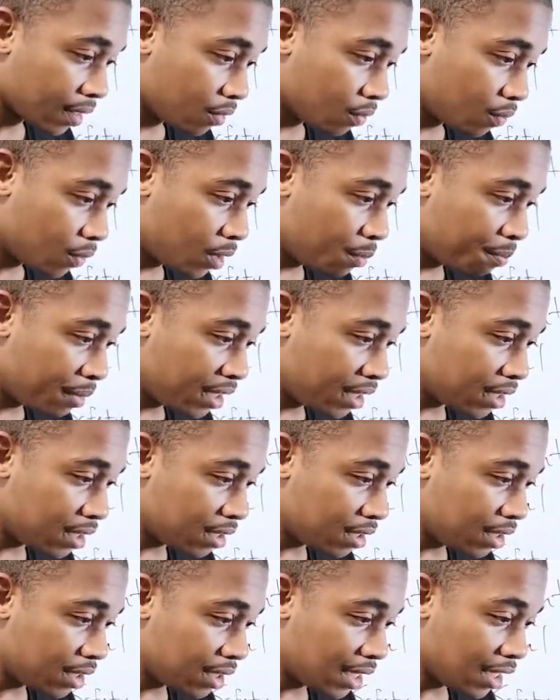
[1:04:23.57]
What piece
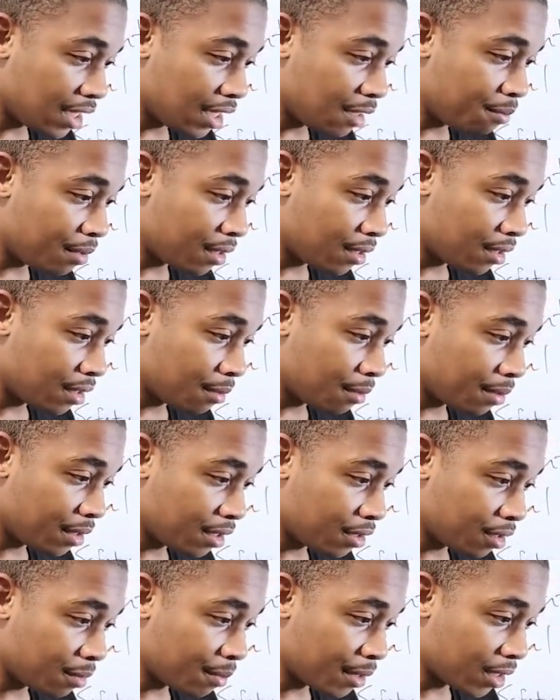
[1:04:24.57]
do you think he put
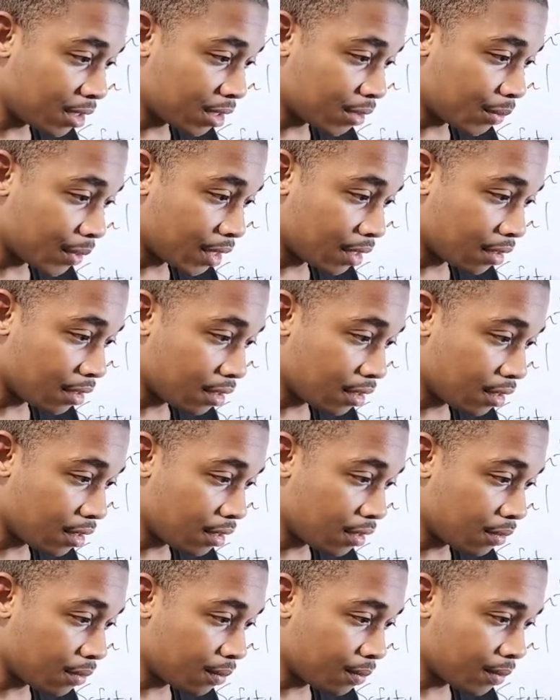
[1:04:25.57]
on a better square?
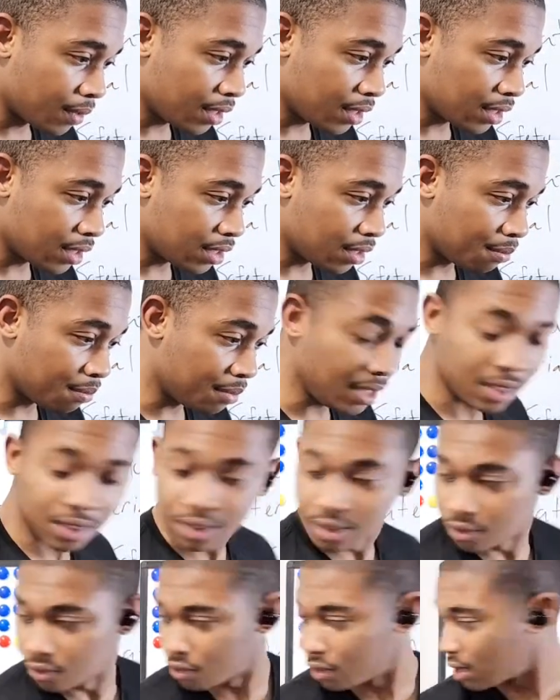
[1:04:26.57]
A rook to
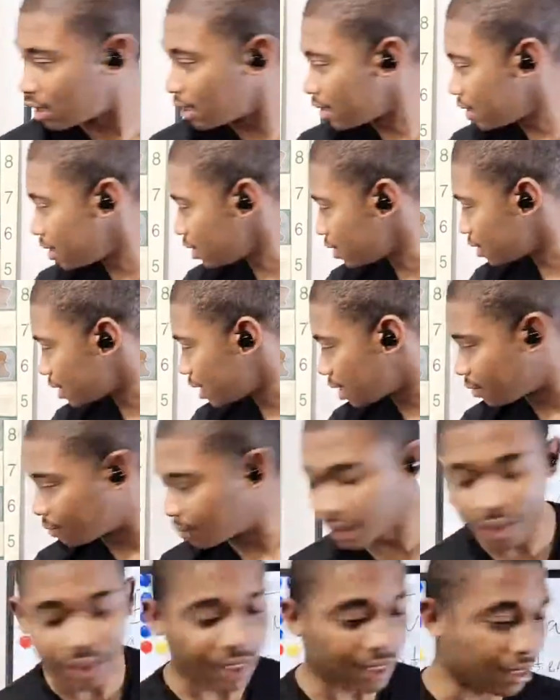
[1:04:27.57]
B. There's not a
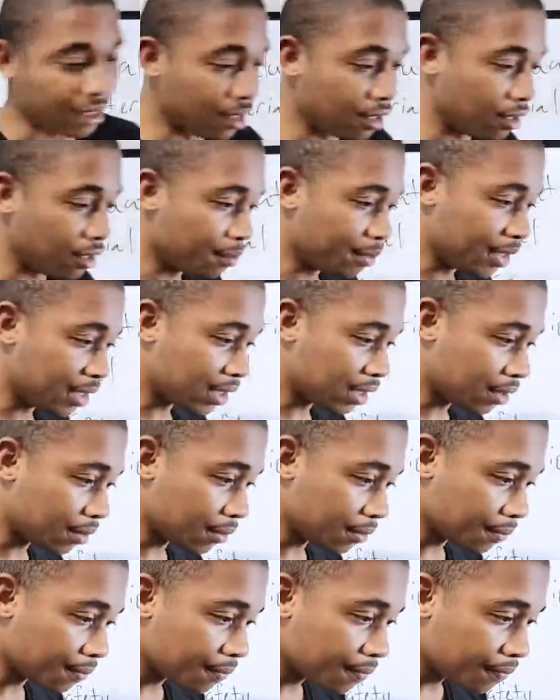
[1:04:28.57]
rook that can go to
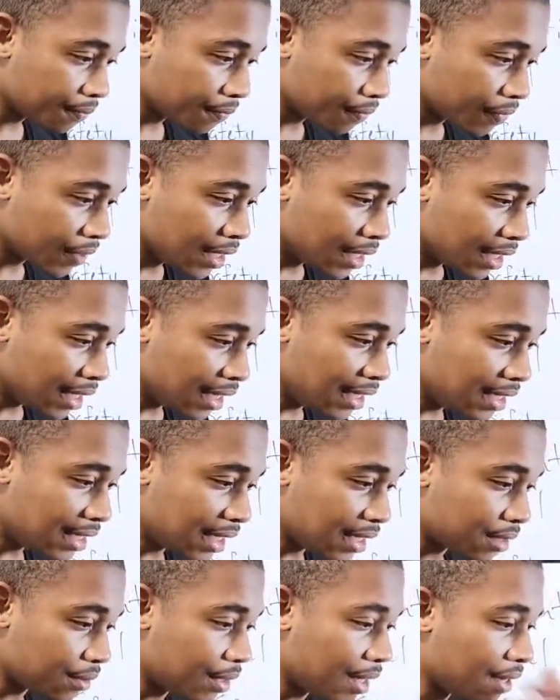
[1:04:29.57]
B2. E
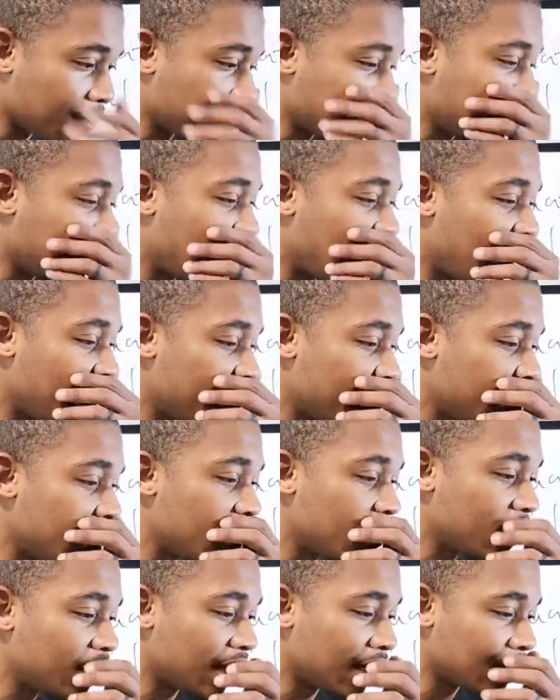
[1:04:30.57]
takes on F5.
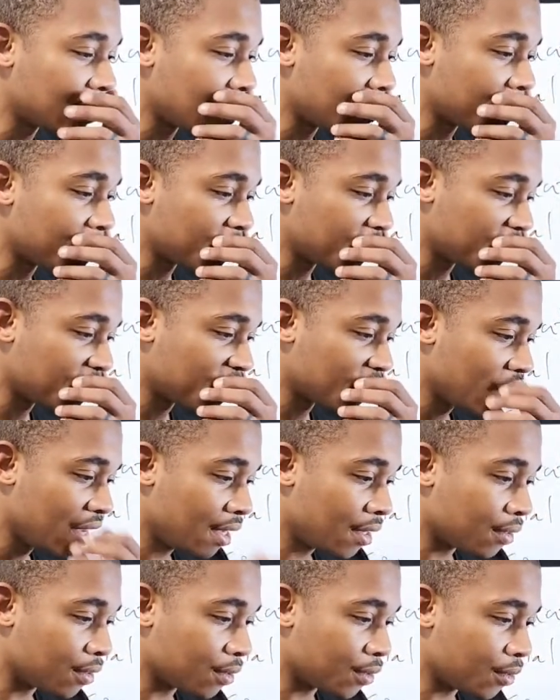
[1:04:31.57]
No, not that move.
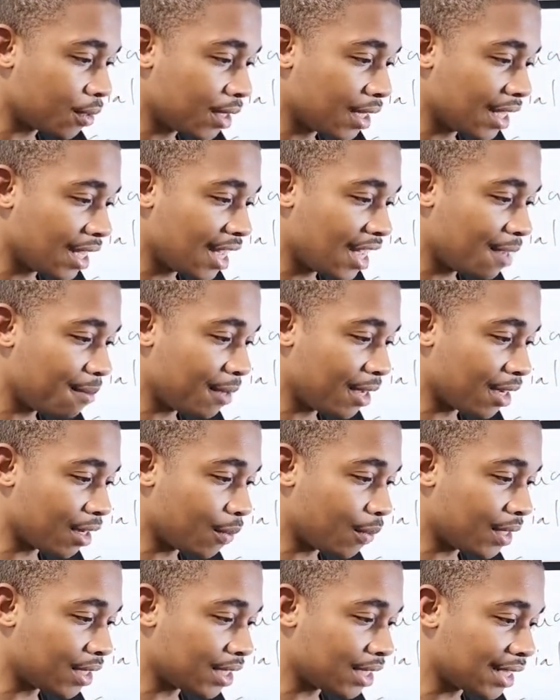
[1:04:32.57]
Throw the game and
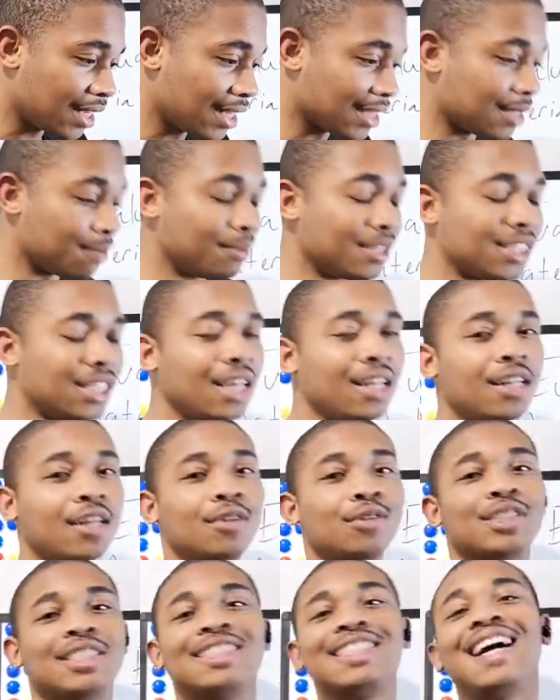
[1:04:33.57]
quit chess.
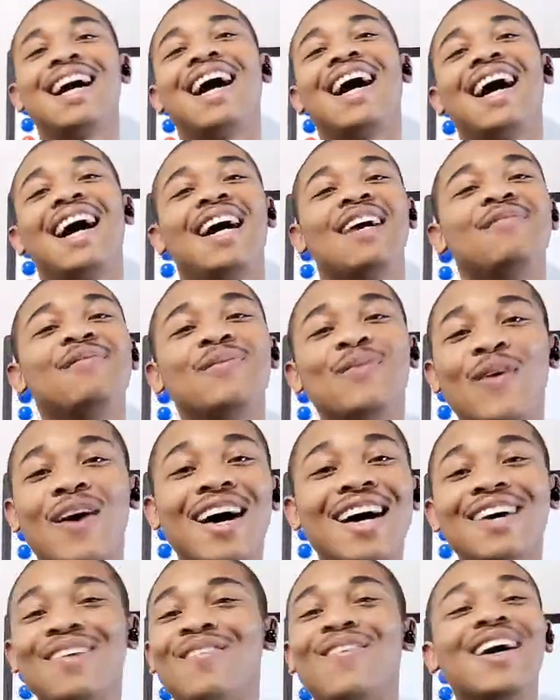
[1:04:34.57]
Metello, stop.
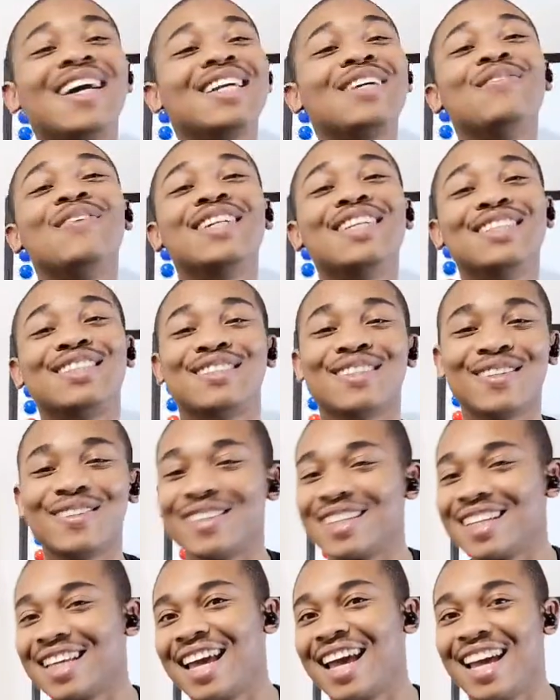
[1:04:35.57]
Why do you want to throw
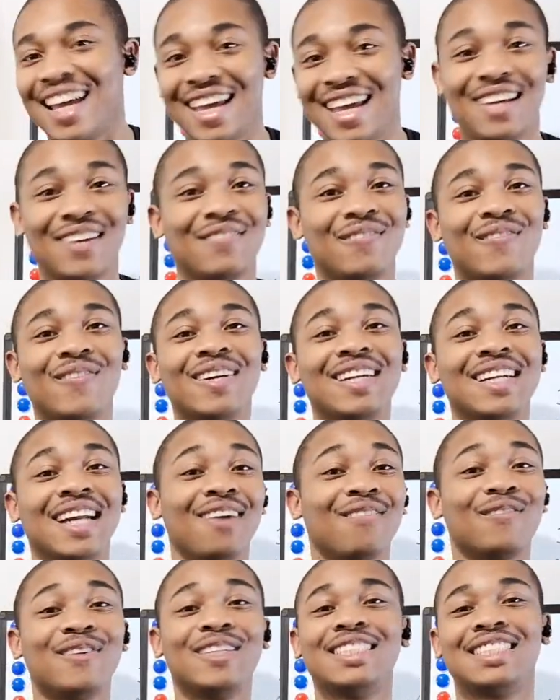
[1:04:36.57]
the game? We're
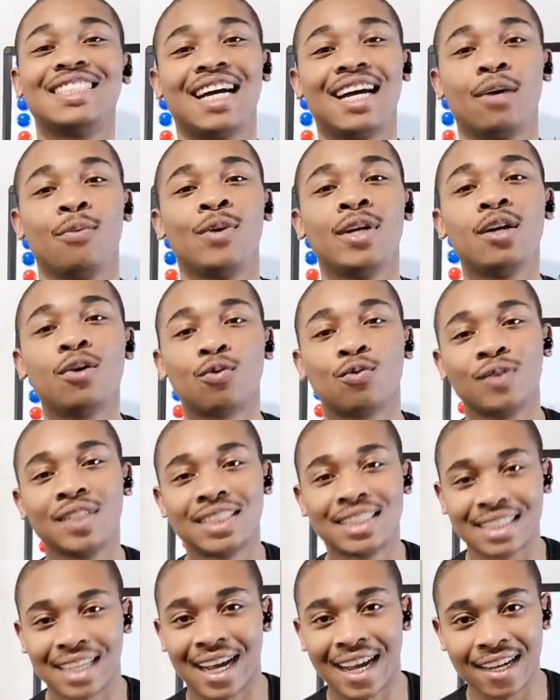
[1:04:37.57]
not resign. We don't
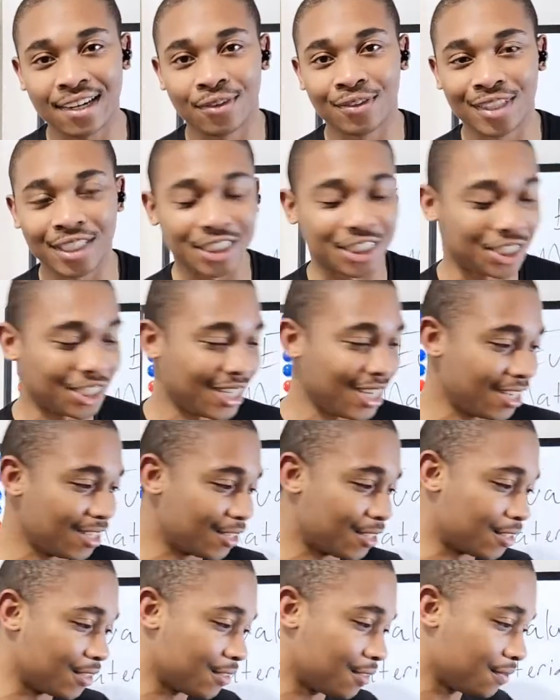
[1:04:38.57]
resign on this
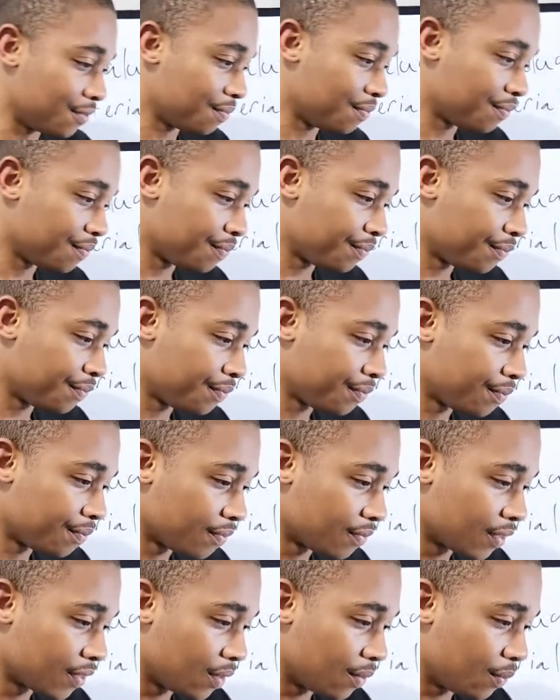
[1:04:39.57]
channel.
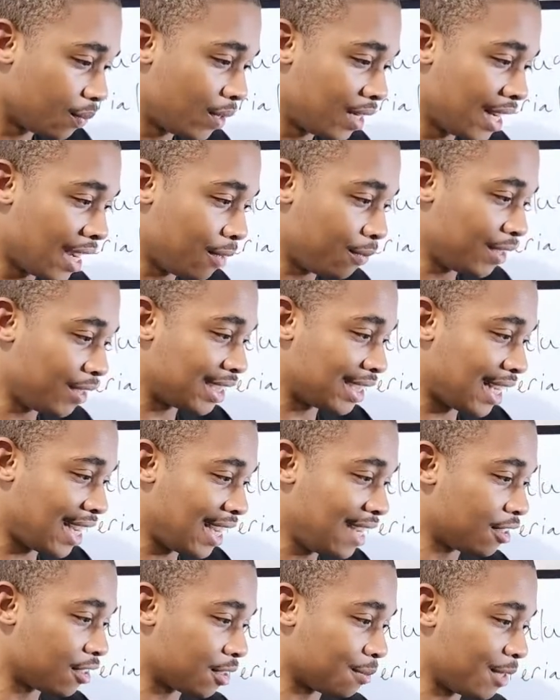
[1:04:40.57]
We're not
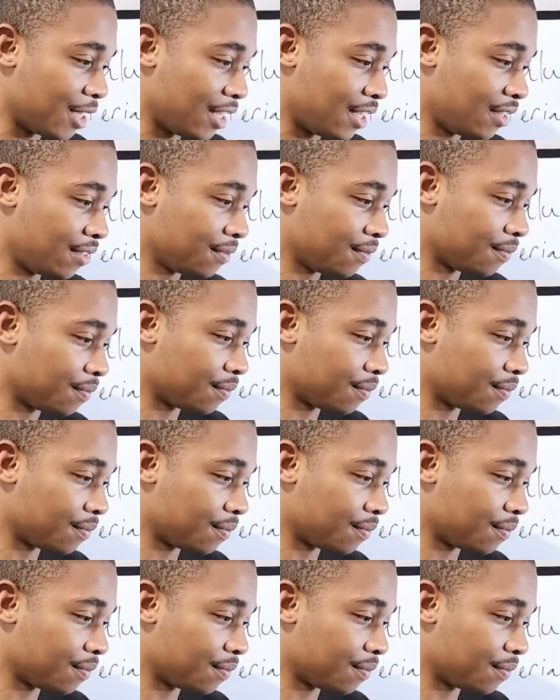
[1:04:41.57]
resigners, man.